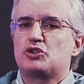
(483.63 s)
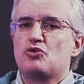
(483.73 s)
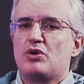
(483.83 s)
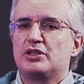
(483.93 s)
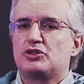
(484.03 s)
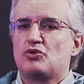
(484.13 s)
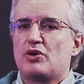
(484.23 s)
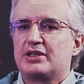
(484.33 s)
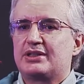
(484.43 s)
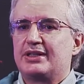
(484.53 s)
you want
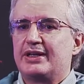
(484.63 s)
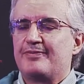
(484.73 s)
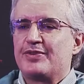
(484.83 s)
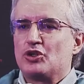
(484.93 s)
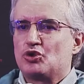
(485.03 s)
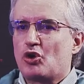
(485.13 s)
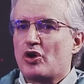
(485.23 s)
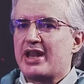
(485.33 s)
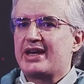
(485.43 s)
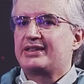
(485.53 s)
to
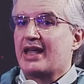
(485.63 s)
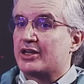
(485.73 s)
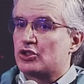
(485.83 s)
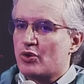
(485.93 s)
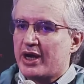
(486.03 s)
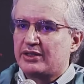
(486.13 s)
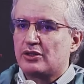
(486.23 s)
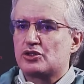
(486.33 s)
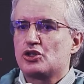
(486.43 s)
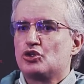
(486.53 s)
connect
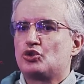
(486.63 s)
actuators,